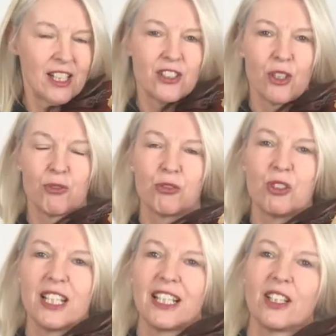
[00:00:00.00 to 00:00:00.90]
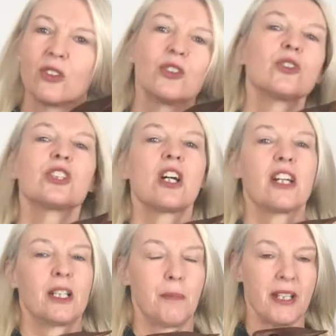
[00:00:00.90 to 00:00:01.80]
So really on your
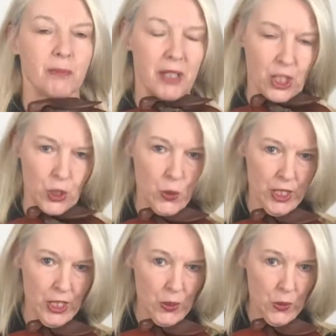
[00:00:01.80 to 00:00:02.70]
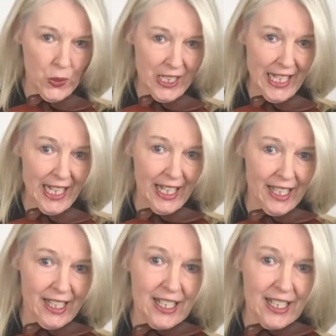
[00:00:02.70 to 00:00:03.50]
side. Make sure that you're not here,